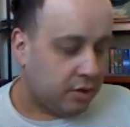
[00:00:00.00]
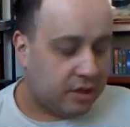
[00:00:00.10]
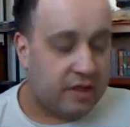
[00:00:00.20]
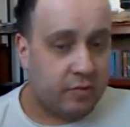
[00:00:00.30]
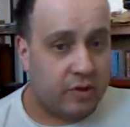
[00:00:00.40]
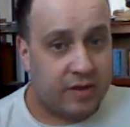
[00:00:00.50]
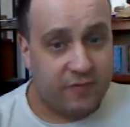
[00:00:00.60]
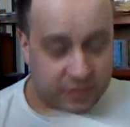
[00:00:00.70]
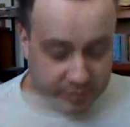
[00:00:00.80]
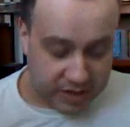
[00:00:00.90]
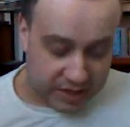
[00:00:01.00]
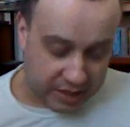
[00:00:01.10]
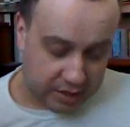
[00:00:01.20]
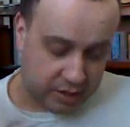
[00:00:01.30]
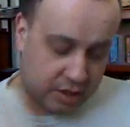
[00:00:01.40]
Because when I first bought
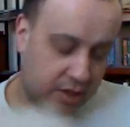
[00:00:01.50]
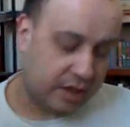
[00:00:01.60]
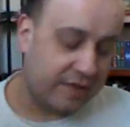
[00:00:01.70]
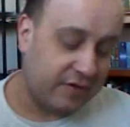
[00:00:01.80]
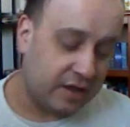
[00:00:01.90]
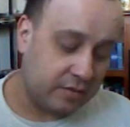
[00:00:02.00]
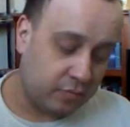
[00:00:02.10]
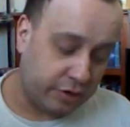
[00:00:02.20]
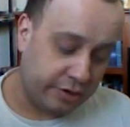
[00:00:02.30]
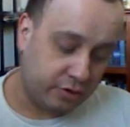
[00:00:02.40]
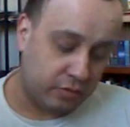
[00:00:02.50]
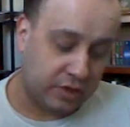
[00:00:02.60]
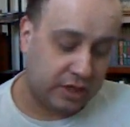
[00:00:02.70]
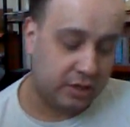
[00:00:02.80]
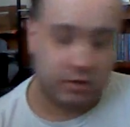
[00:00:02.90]
it, I have another Mario
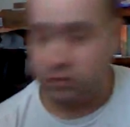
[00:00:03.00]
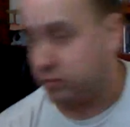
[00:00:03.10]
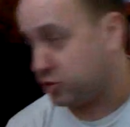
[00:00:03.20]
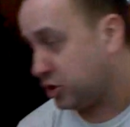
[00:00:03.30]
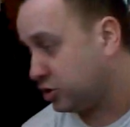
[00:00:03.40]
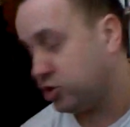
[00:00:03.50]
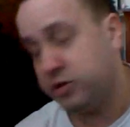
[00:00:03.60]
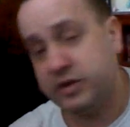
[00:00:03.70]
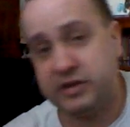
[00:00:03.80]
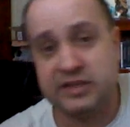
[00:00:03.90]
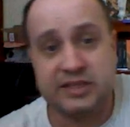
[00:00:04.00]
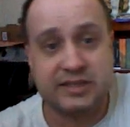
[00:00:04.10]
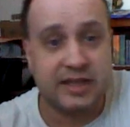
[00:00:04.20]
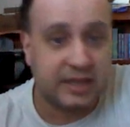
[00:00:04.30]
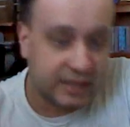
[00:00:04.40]
one, which I'll show you here in just a
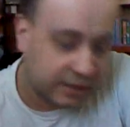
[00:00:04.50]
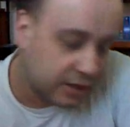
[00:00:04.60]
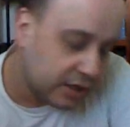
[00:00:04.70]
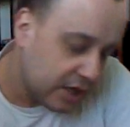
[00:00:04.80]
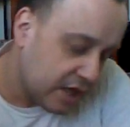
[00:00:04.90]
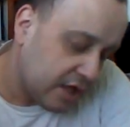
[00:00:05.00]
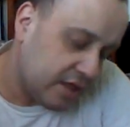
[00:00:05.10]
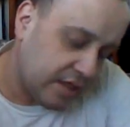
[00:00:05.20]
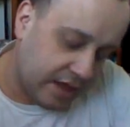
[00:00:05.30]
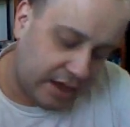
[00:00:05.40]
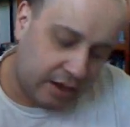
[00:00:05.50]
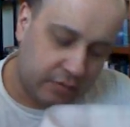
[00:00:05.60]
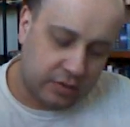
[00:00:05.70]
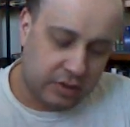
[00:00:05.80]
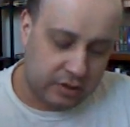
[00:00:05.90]
second, that I
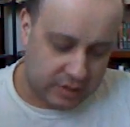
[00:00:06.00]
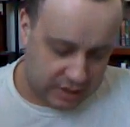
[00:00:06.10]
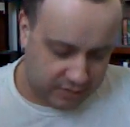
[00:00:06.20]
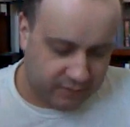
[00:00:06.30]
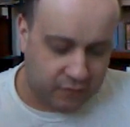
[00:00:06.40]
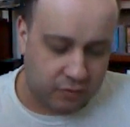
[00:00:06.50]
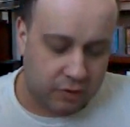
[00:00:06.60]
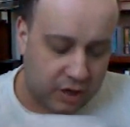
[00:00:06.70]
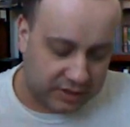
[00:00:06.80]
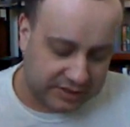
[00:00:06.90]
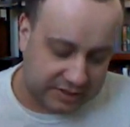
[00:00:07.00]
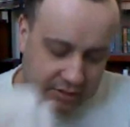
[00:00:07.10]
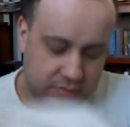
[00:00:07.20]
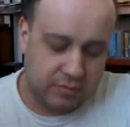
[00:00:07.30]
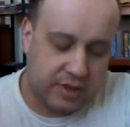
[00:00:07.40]
was using it for
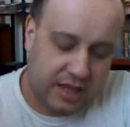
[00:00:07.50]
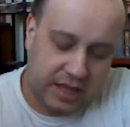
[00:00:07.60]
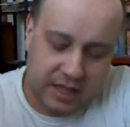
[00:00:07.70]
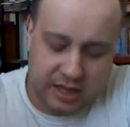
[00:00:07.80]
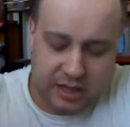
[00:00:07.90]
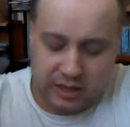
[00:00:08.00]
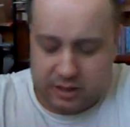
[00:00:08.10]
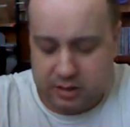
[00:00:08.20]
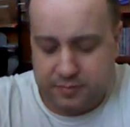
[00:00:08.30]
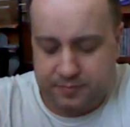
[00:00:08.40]
also, and